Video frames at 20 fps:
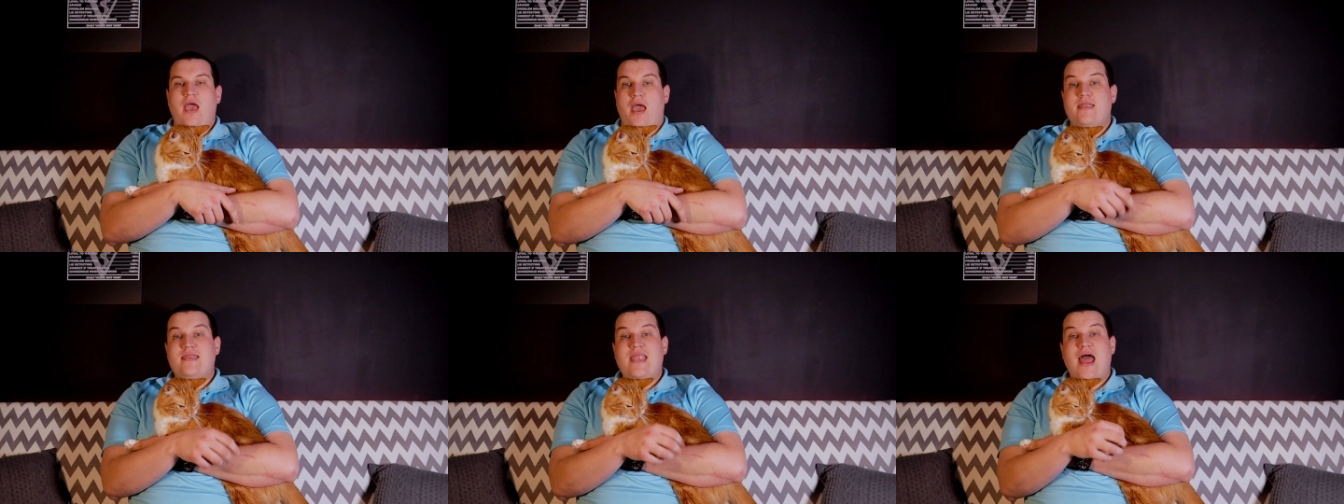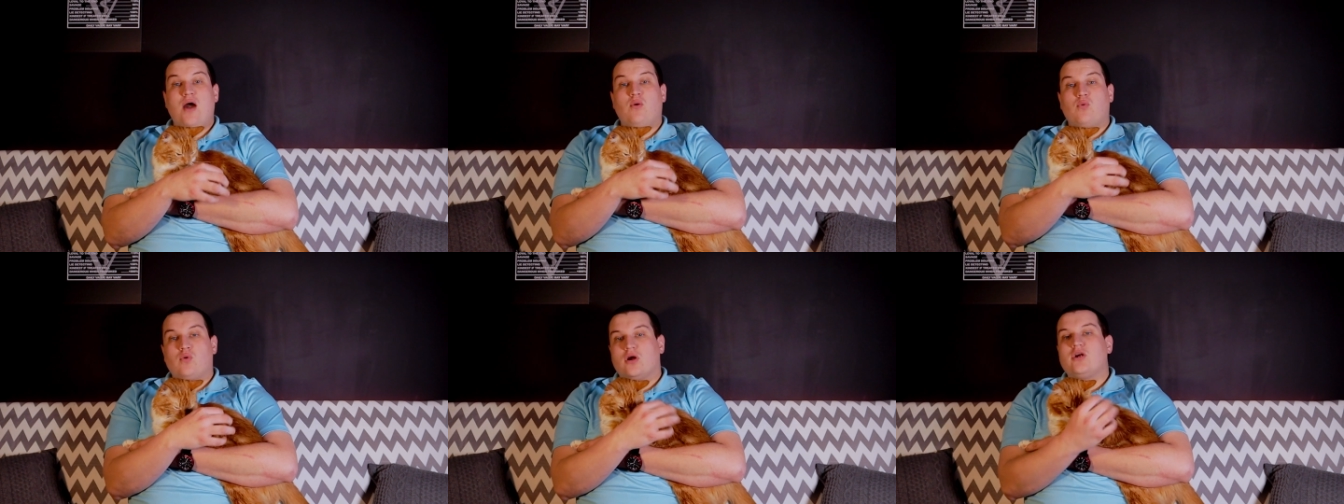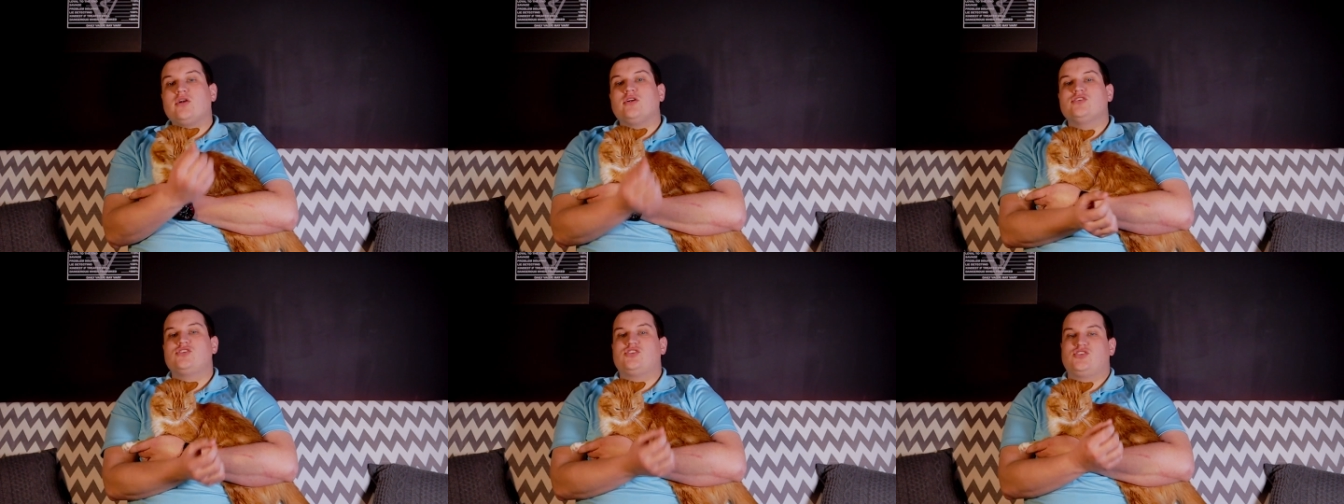and now we're
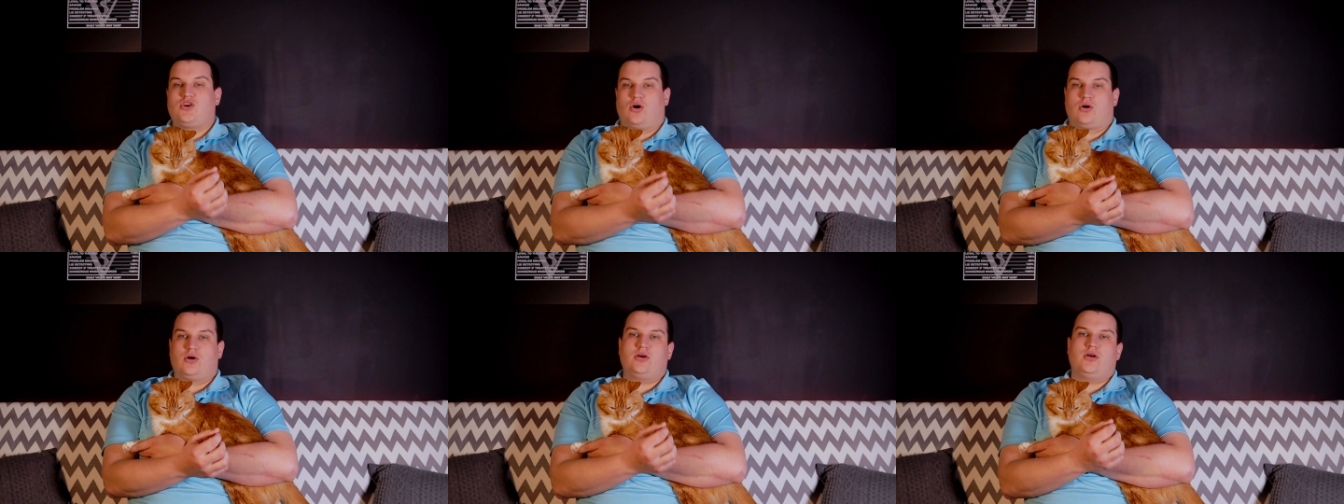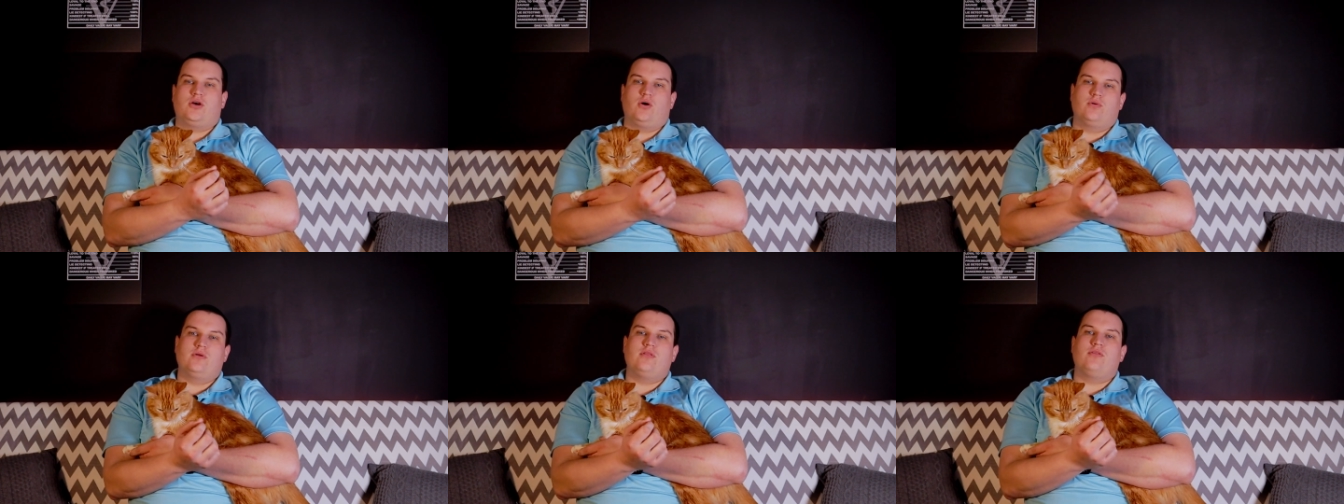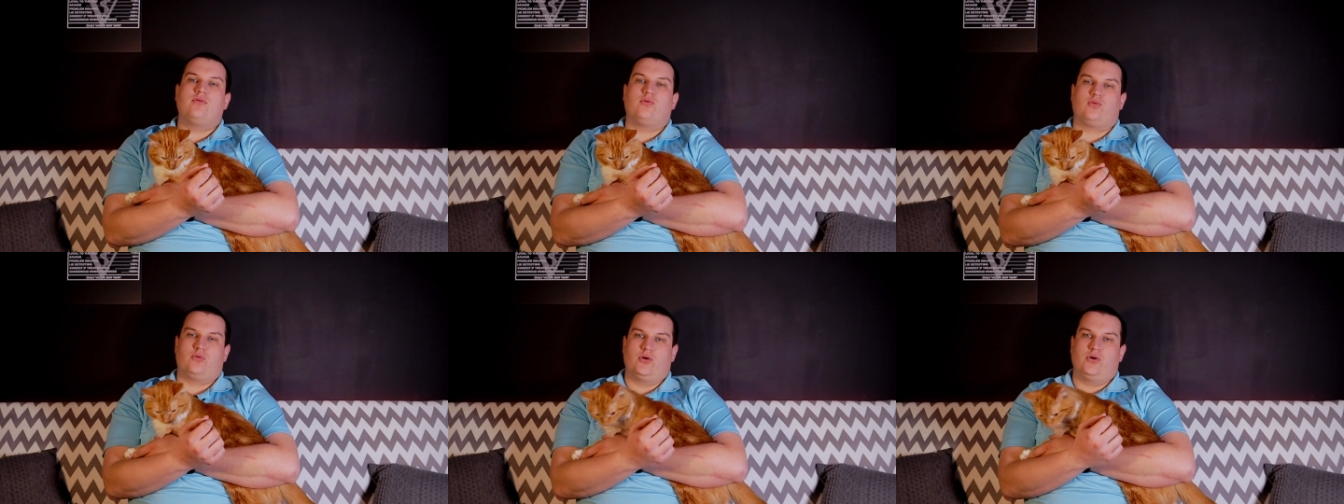going to start
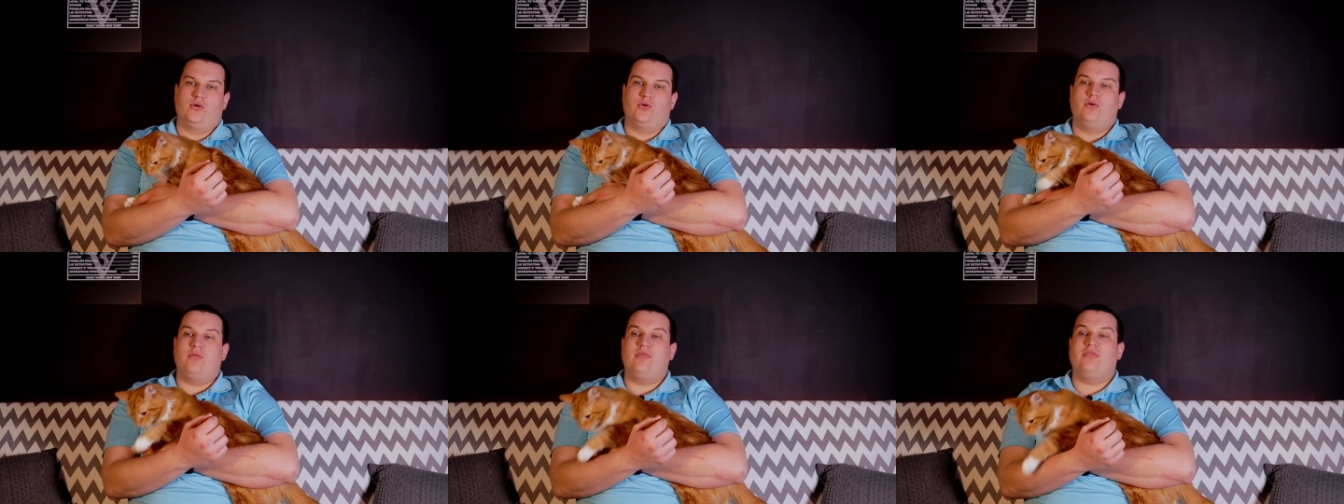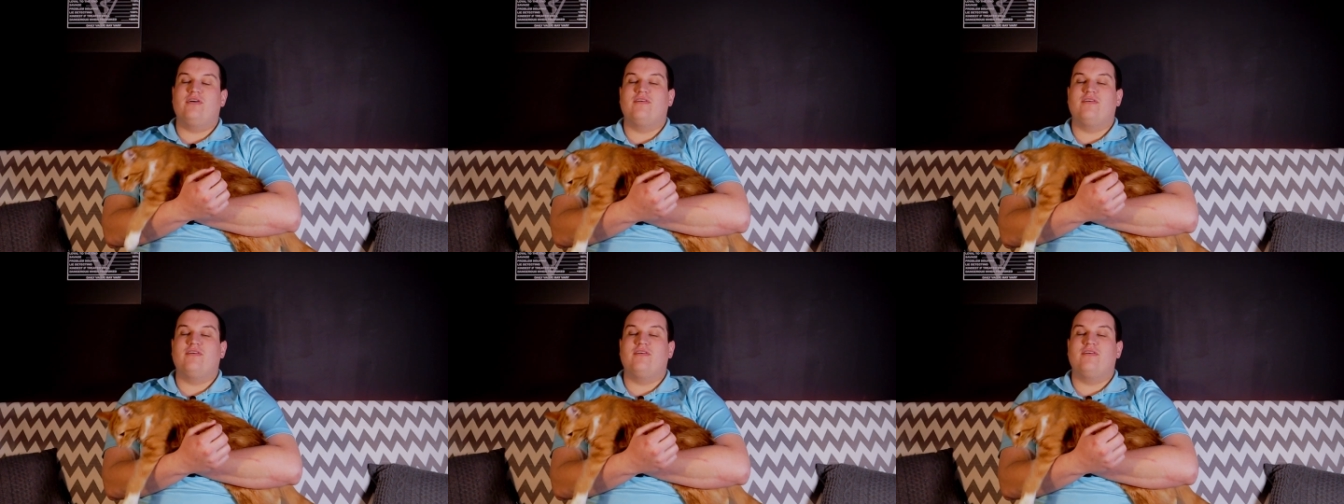going through